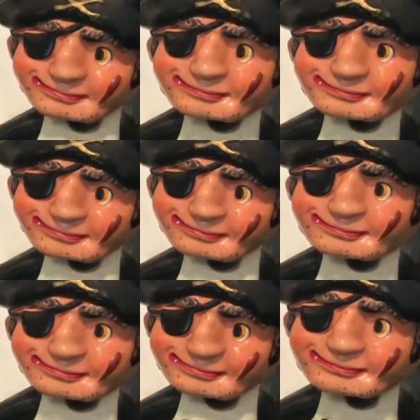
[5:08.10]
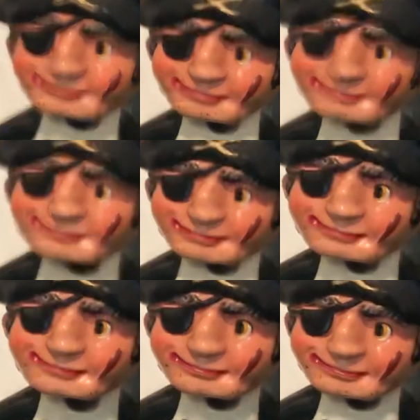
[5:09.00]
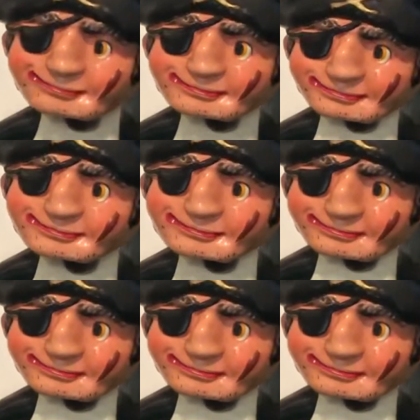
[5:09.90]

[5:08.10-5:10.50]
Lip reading: see here, it looks like a card.